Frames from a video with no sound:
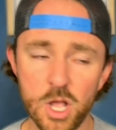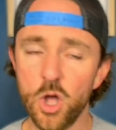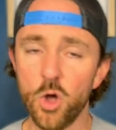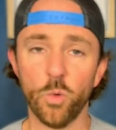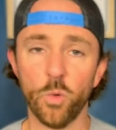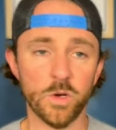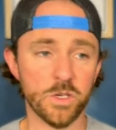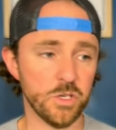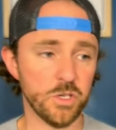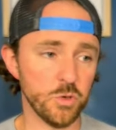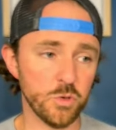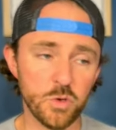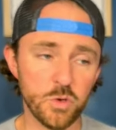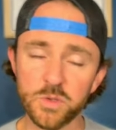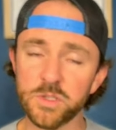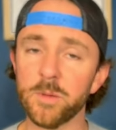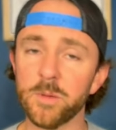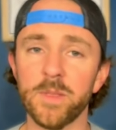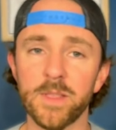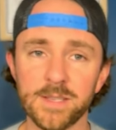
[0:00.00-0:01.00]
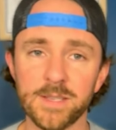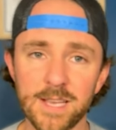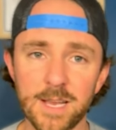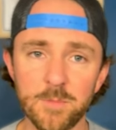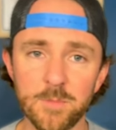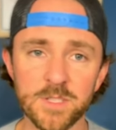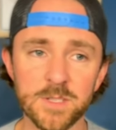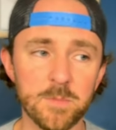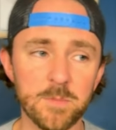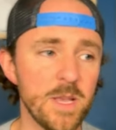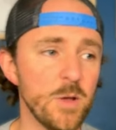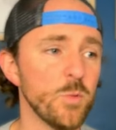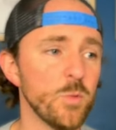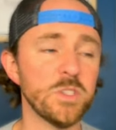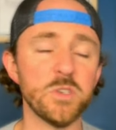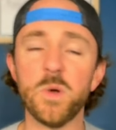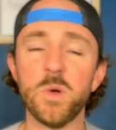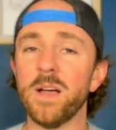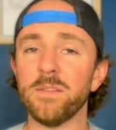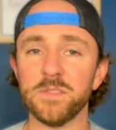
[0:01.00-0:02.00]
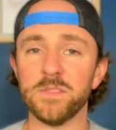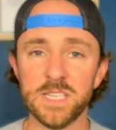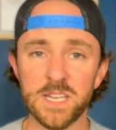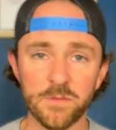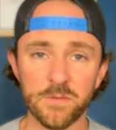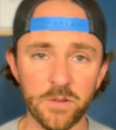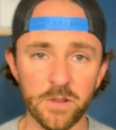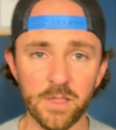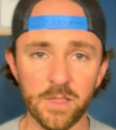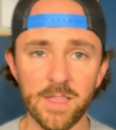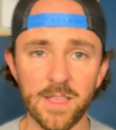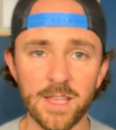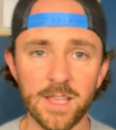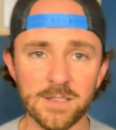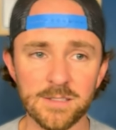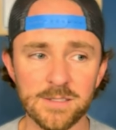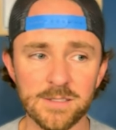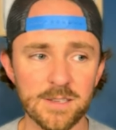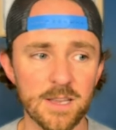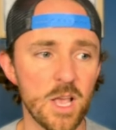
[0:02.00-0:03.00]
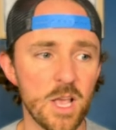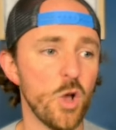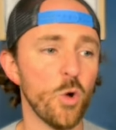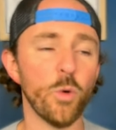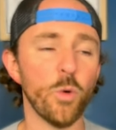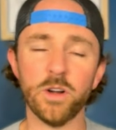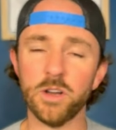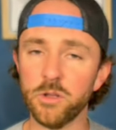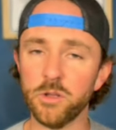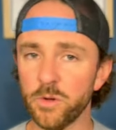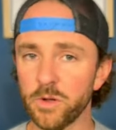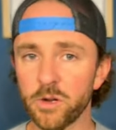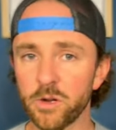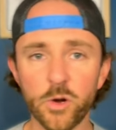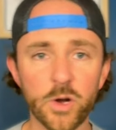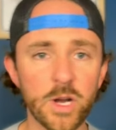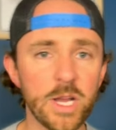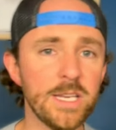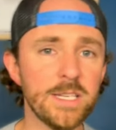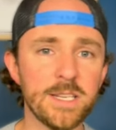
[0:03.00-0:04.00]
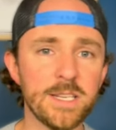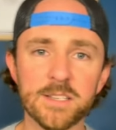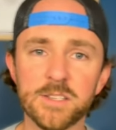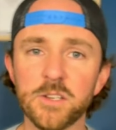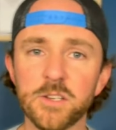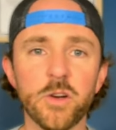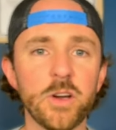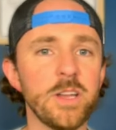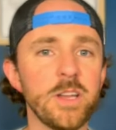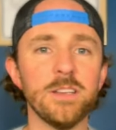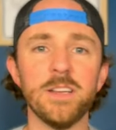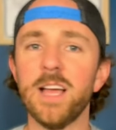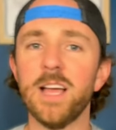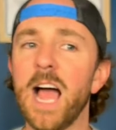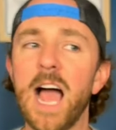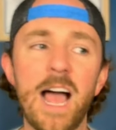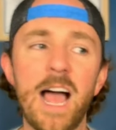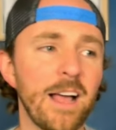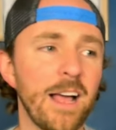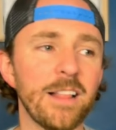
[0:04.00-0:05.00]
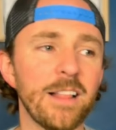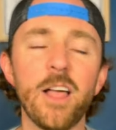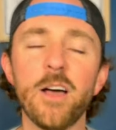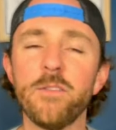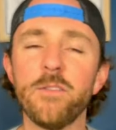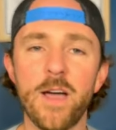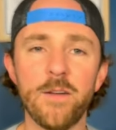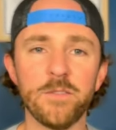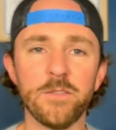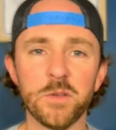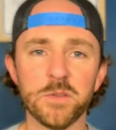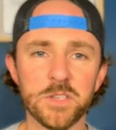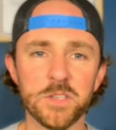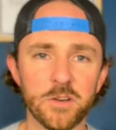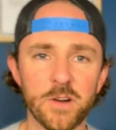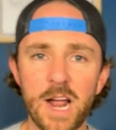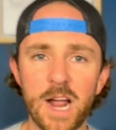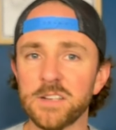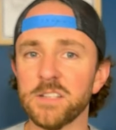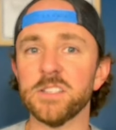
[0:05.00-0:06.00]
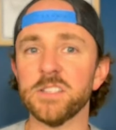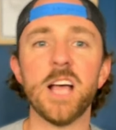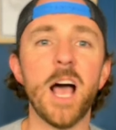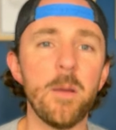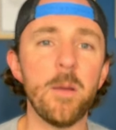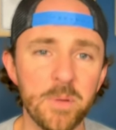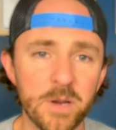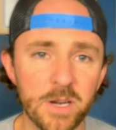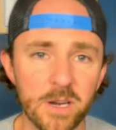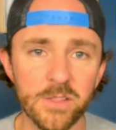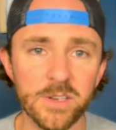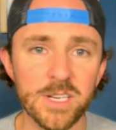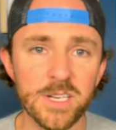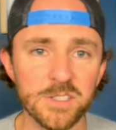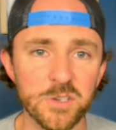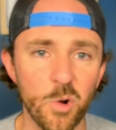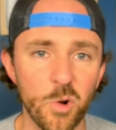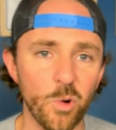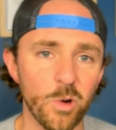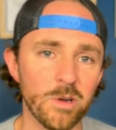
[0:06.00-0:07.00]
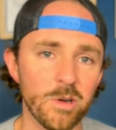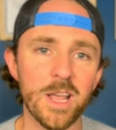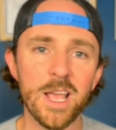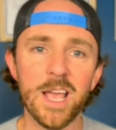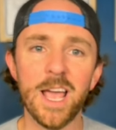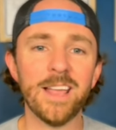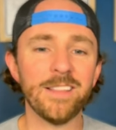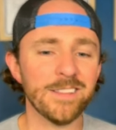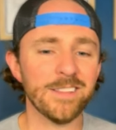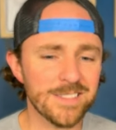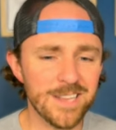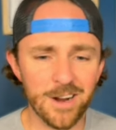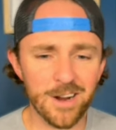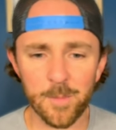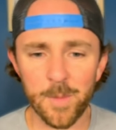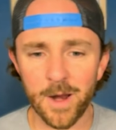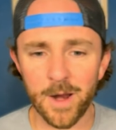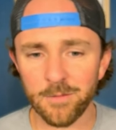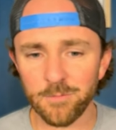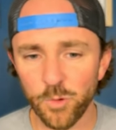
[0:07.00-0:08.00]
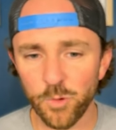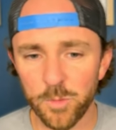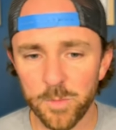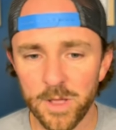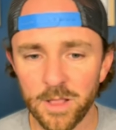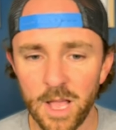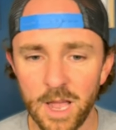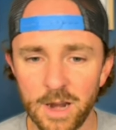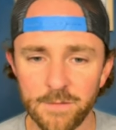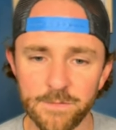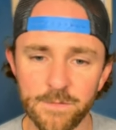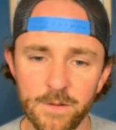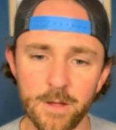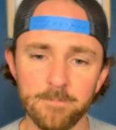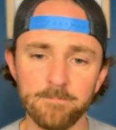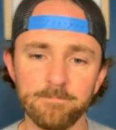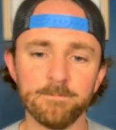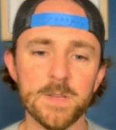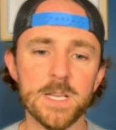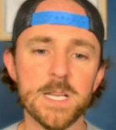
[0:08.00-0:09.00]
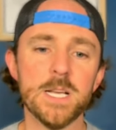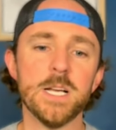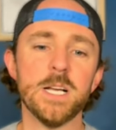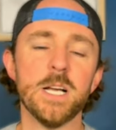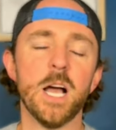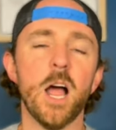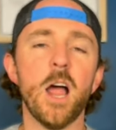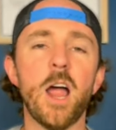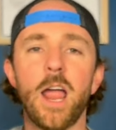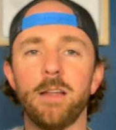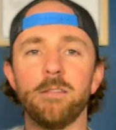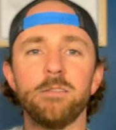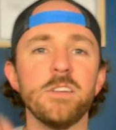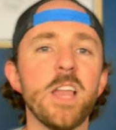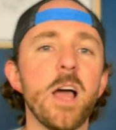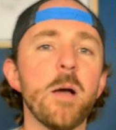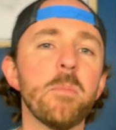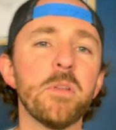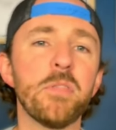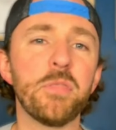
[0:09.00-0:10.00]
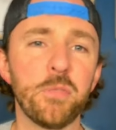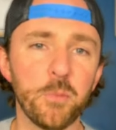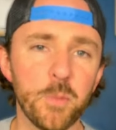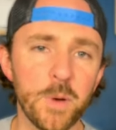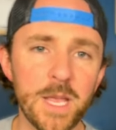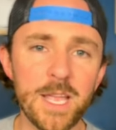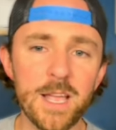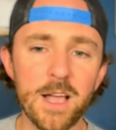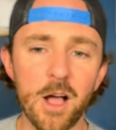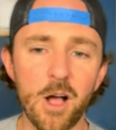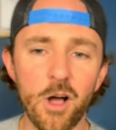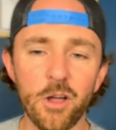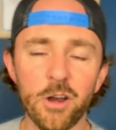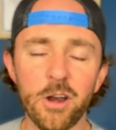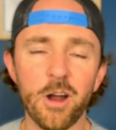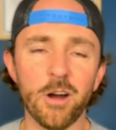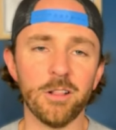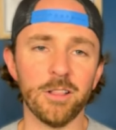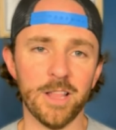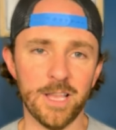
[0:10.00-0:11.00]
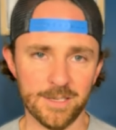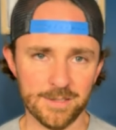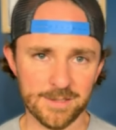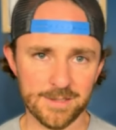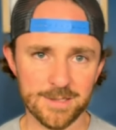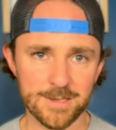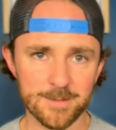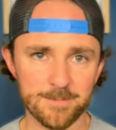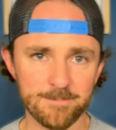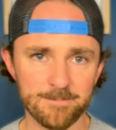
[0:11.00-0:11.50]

Would you do some of the same as me? Would you have different things? Or do you agree, disagree? I love having those interactions. Hop into the Discord and let's talk about it. Would be a lot of fun. All right. Number 3 on our list.